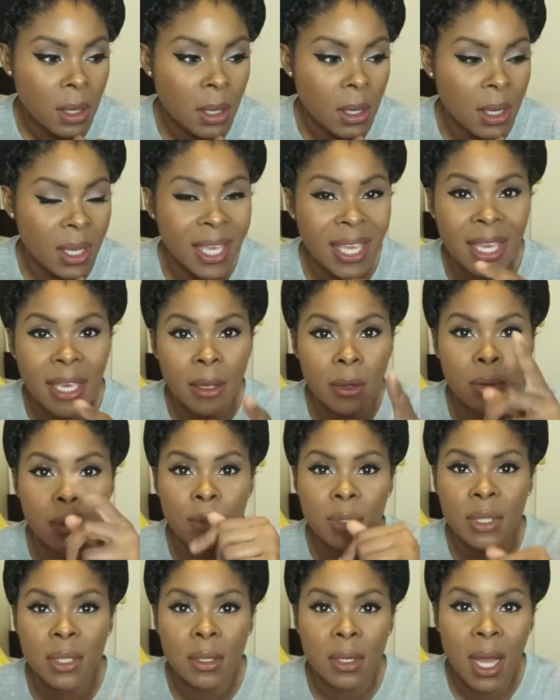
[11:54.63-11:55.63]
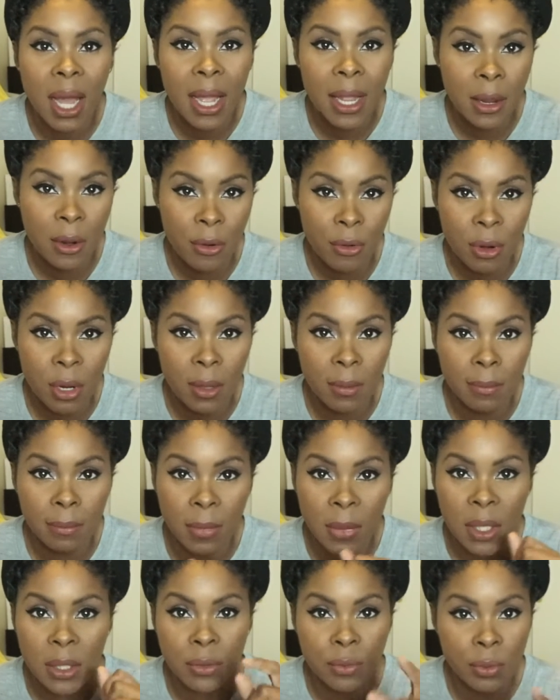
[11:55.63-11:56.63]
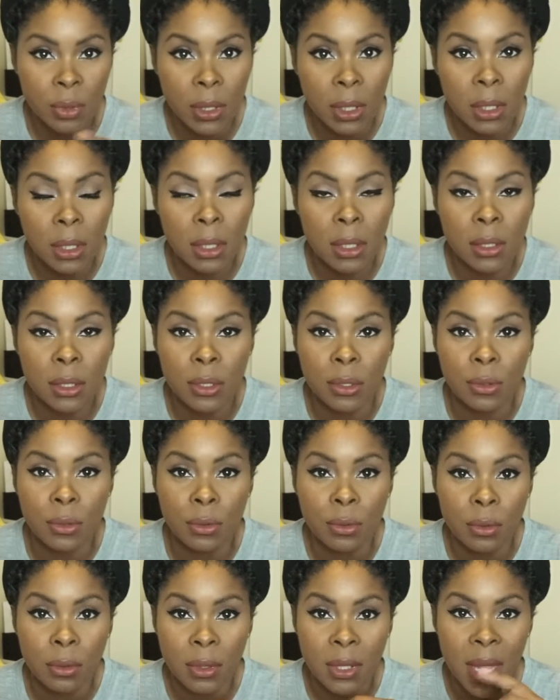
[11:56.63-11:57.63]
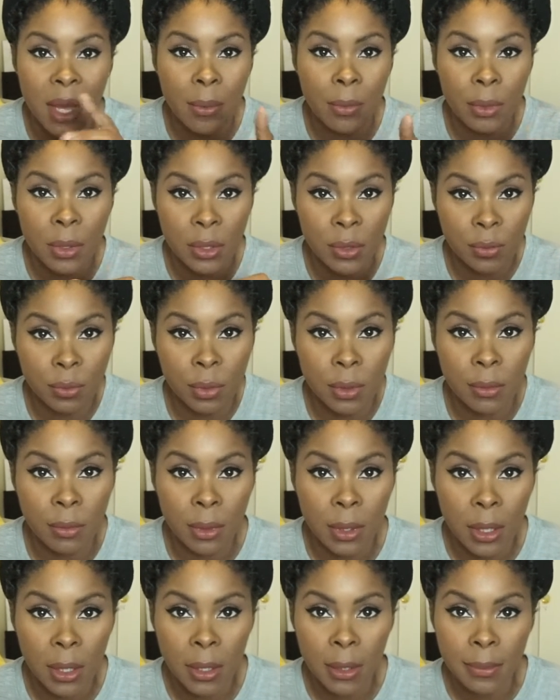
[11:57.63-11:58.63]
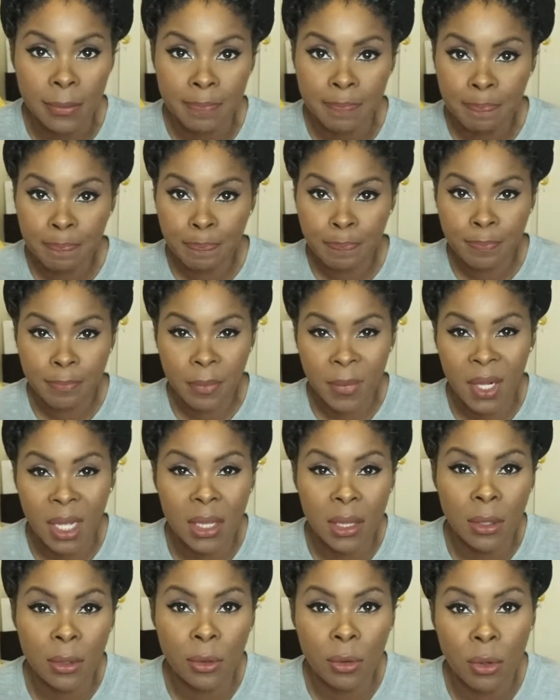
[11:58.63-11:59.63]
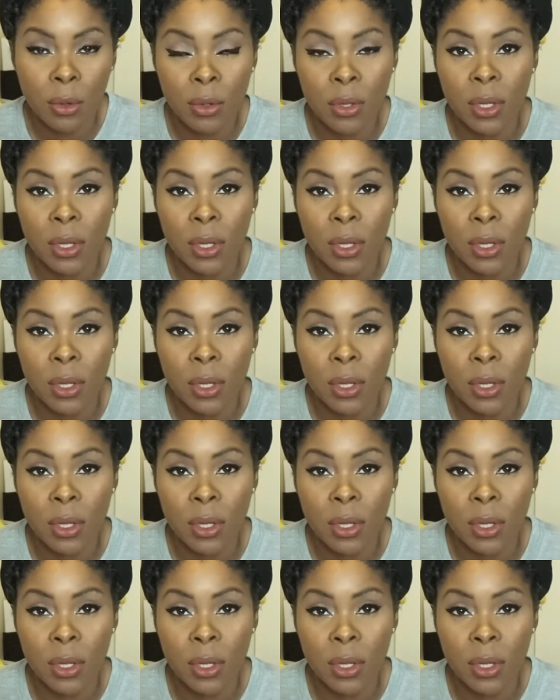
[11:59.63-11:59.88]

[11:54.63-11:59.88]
Kiehl's Eye Cream is really good too. That one's really, really good. A little goes a